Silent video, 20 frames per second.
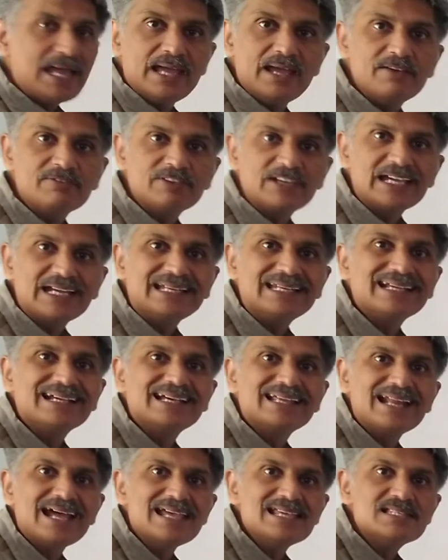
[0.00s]
have
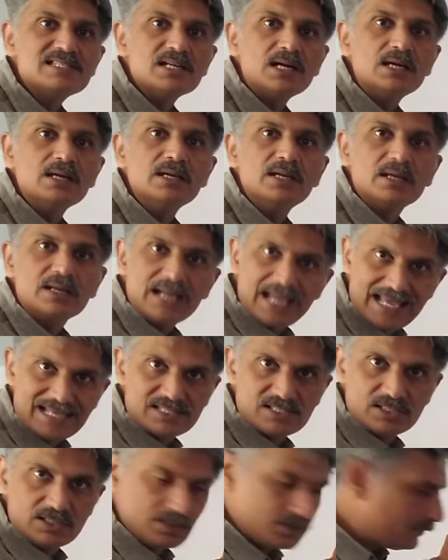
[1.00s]
categorized under
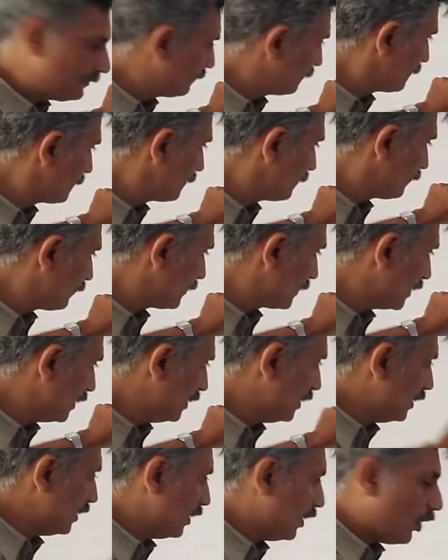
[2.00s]
acid.
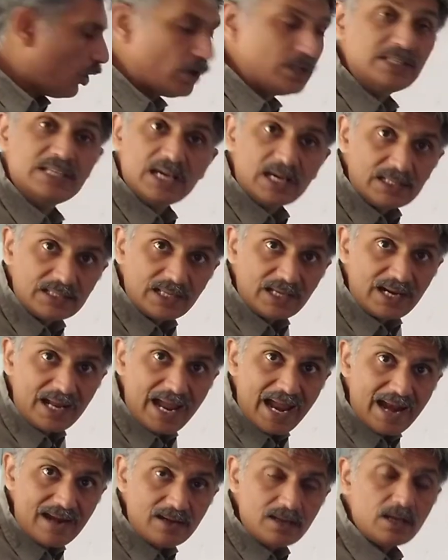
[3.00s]
On the other
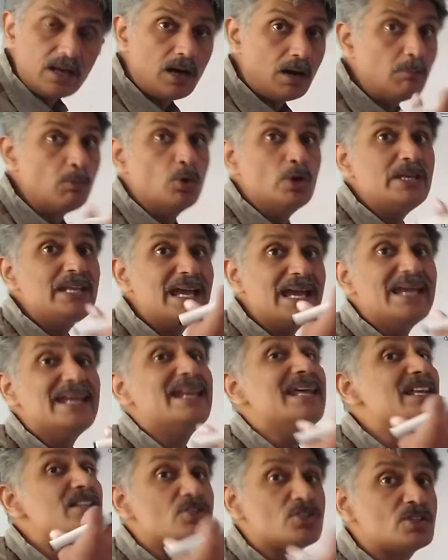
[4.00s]
hand, ammonia,
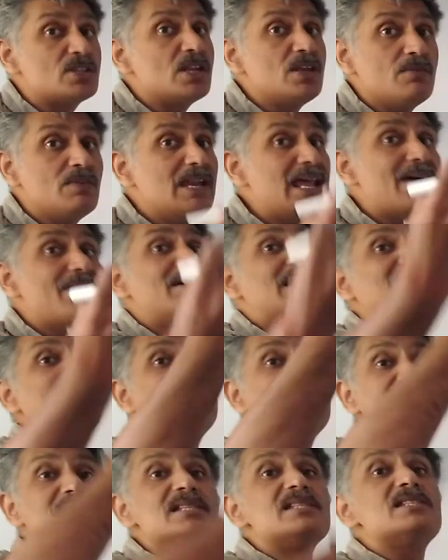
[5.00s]
NH3, will have a
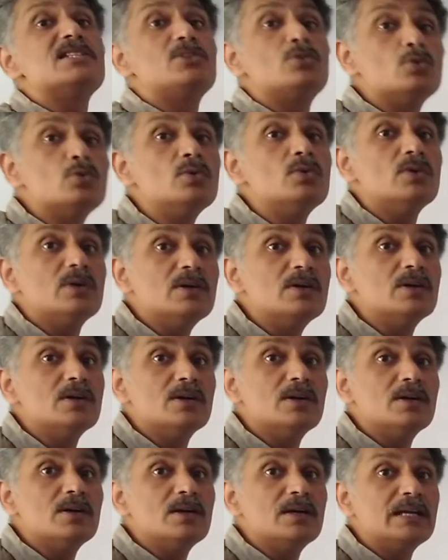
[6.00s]
tendency to
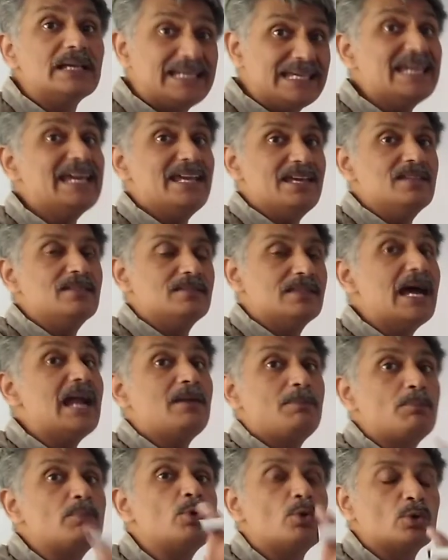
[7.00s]
gain
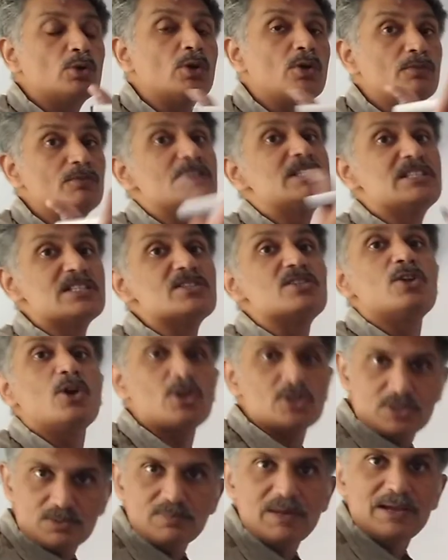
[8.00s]
that proton which is
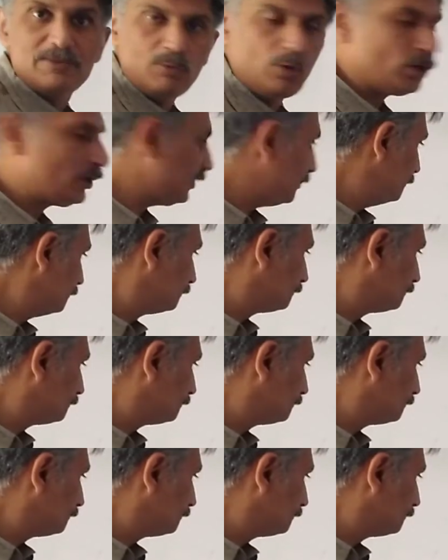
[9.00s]
lost by water.